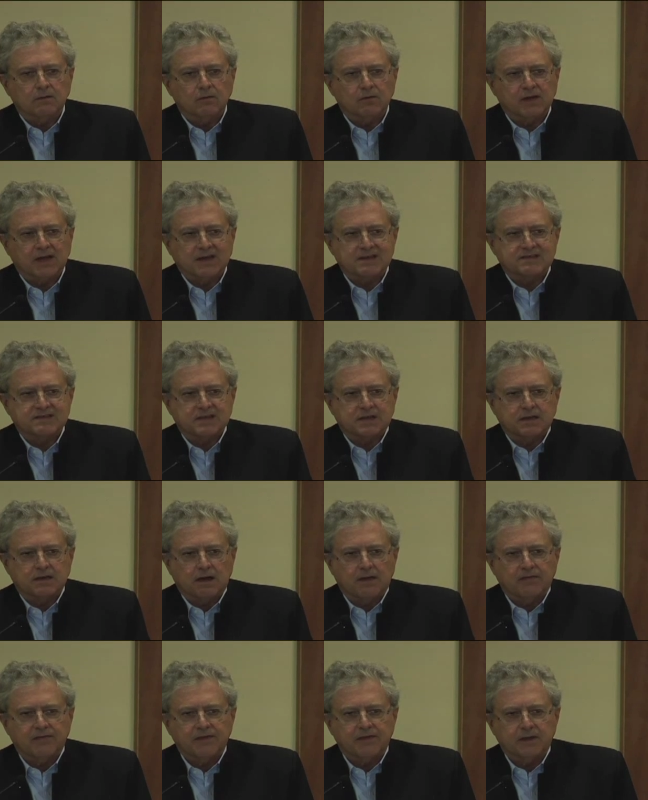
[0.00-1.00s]
Can't say
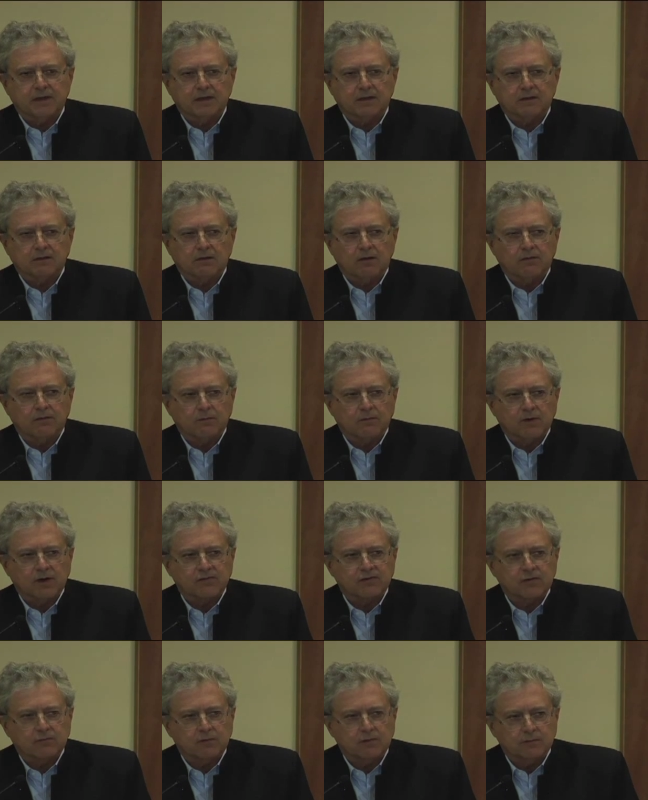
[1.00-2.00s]
nothing, otherwise
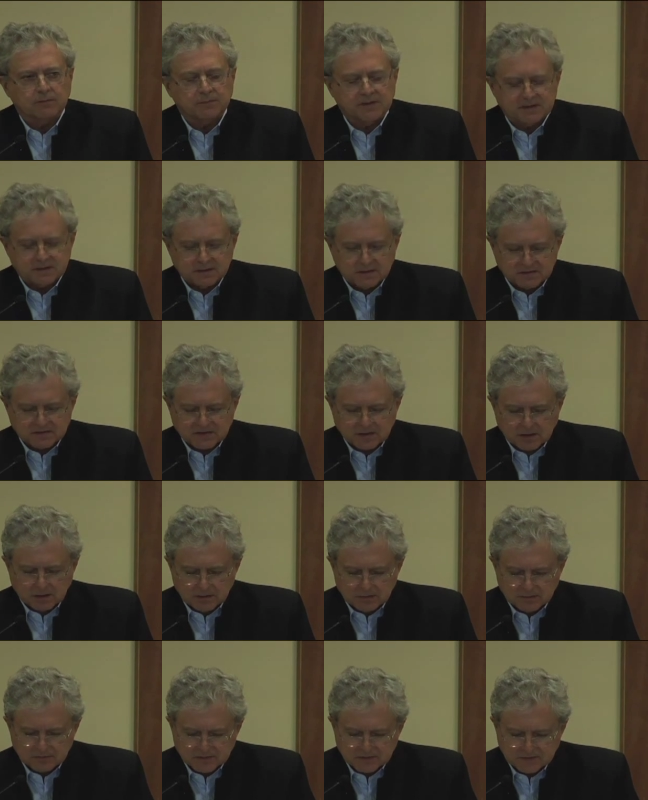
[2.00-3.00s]
she would be
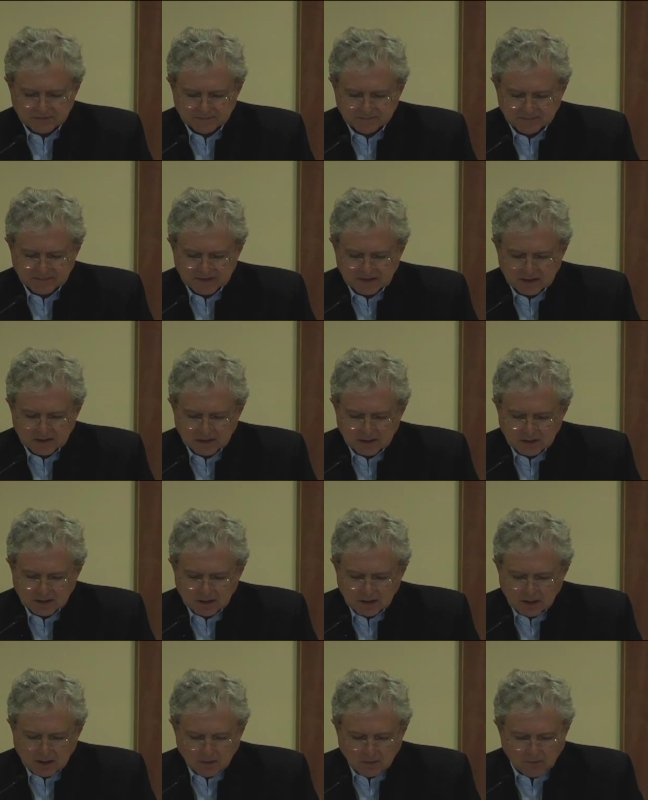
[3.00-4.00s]
disclosed.
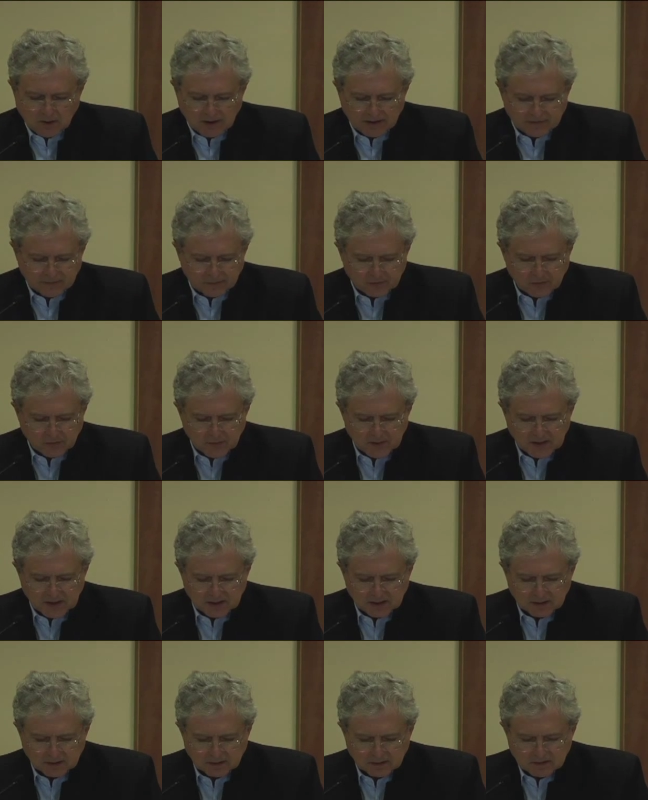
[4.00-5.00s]
While the
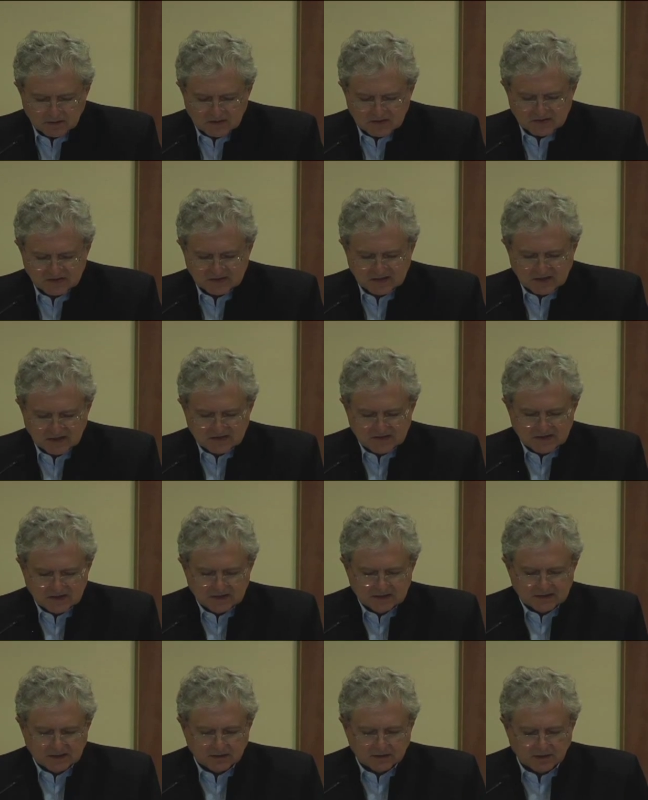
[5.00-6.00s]
queen sees
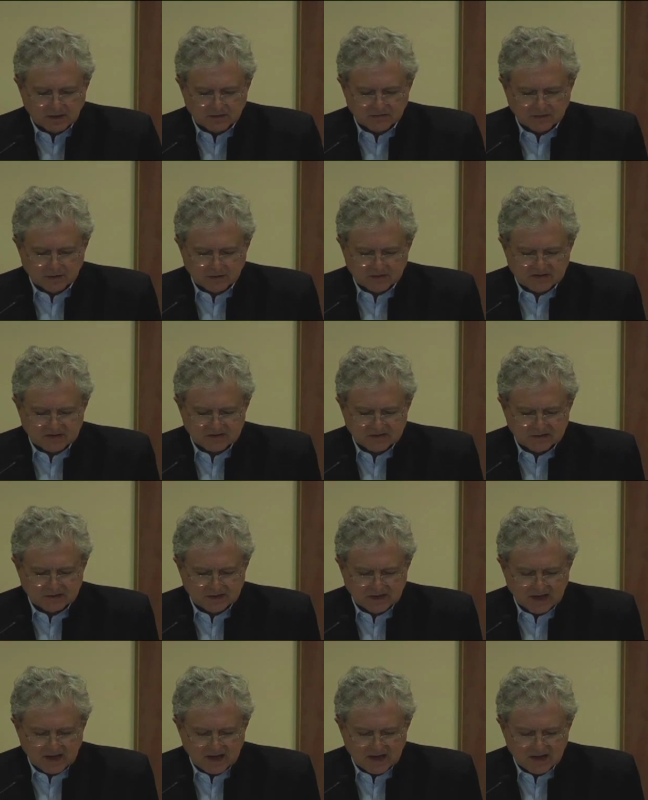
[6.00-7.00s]
it and does not
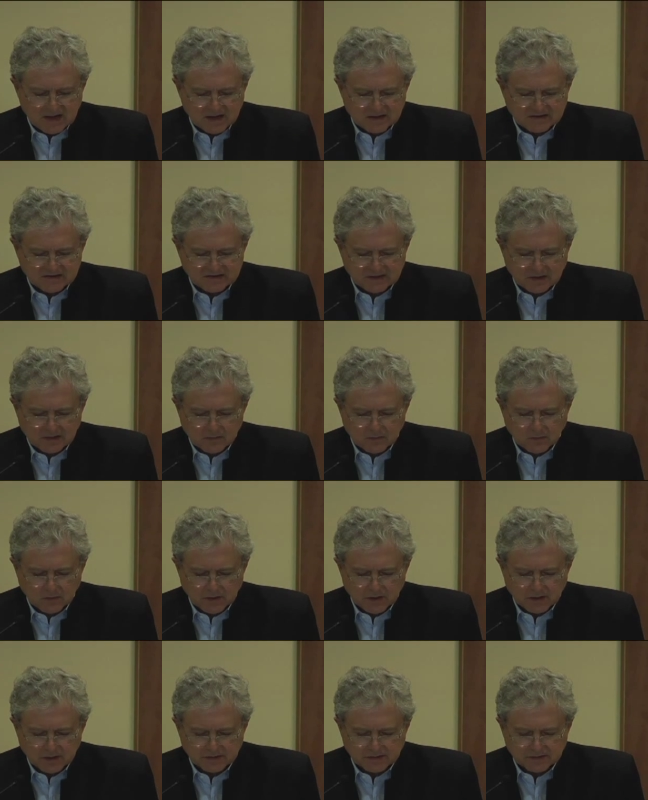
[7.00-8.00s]
dare say a
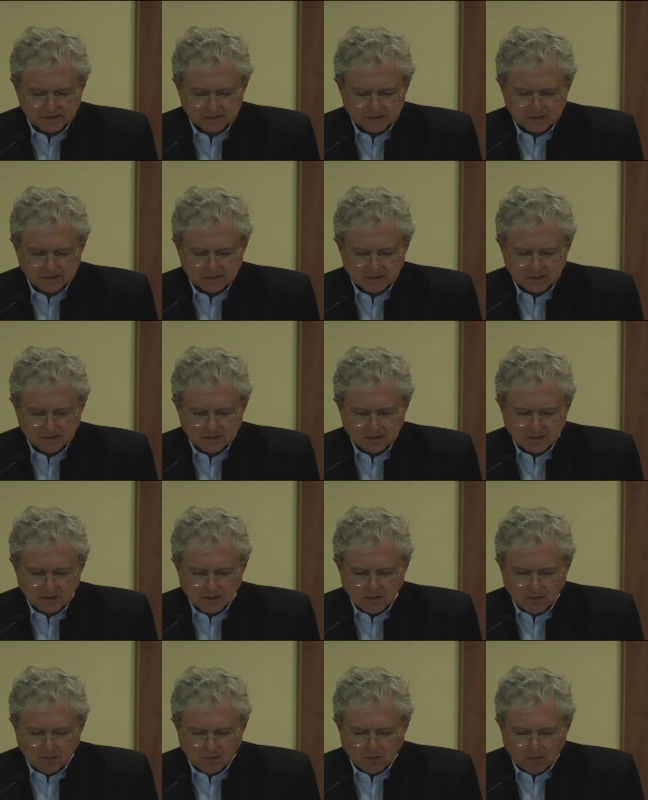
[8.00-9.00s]
word.
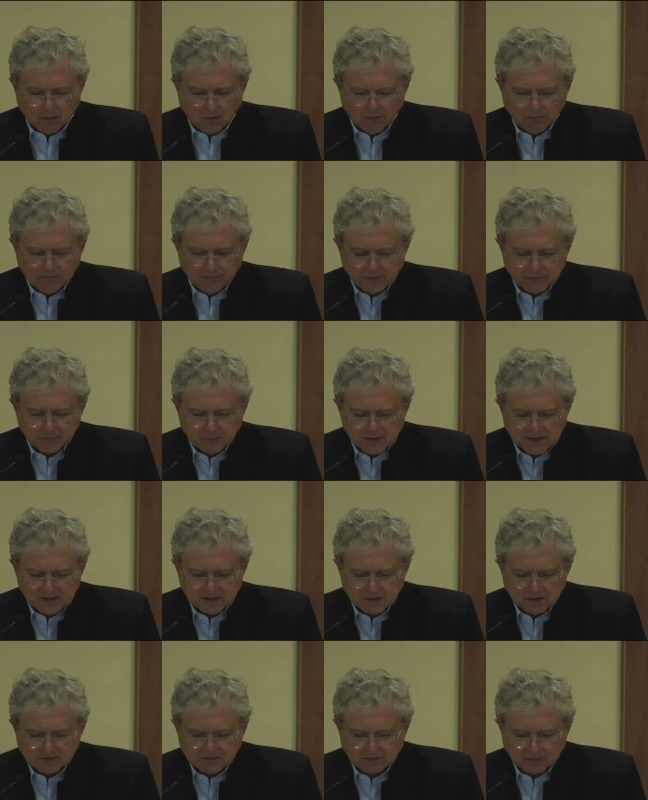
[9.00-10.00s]
All the
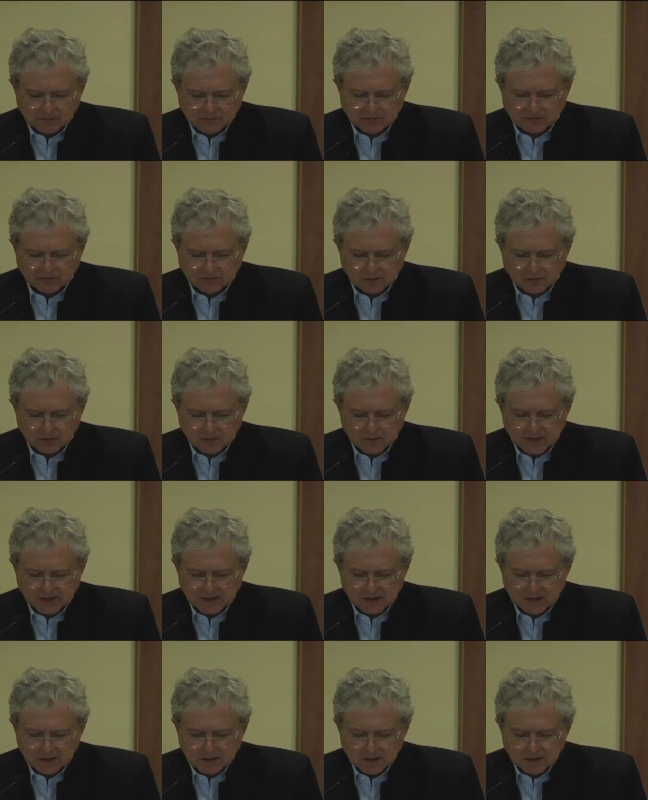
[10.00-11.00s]
readers of the story
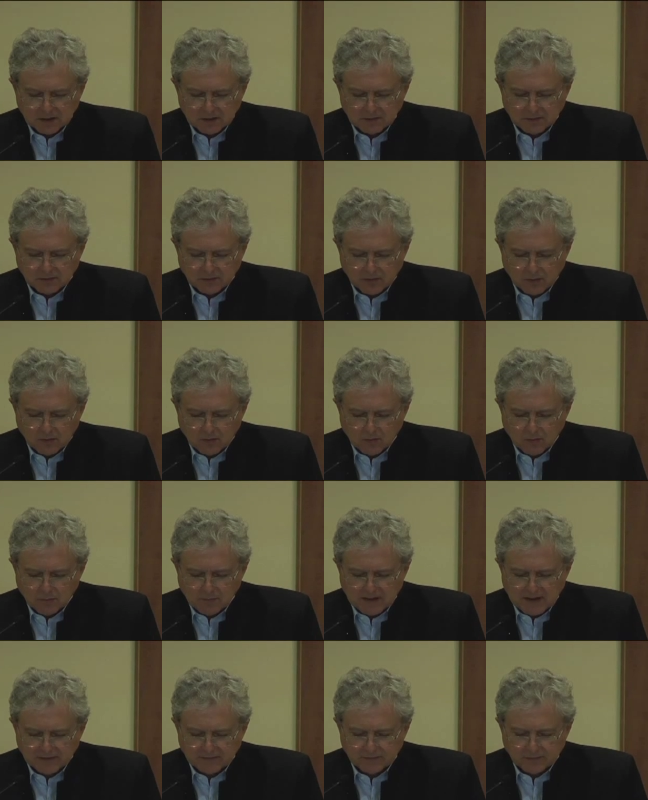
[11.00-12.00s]
know
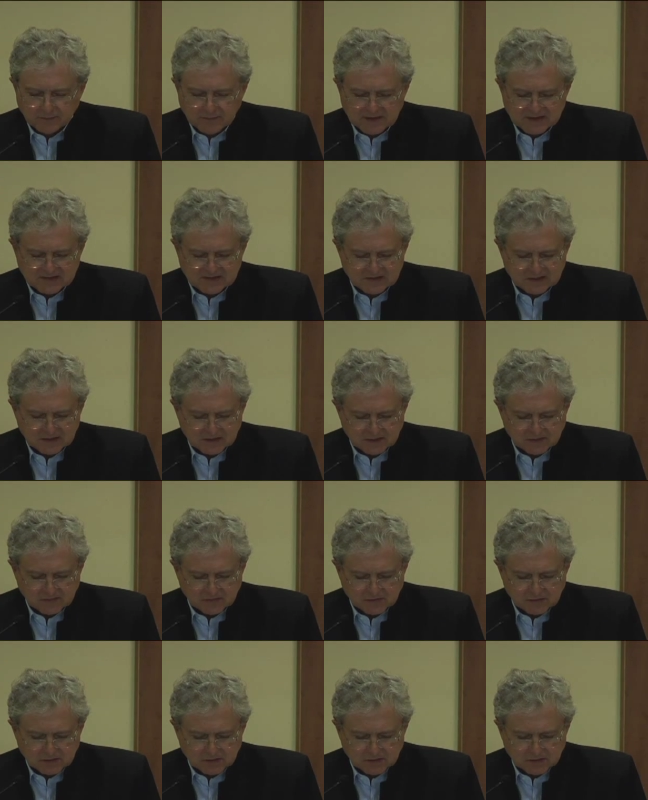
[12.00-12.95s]
about the message.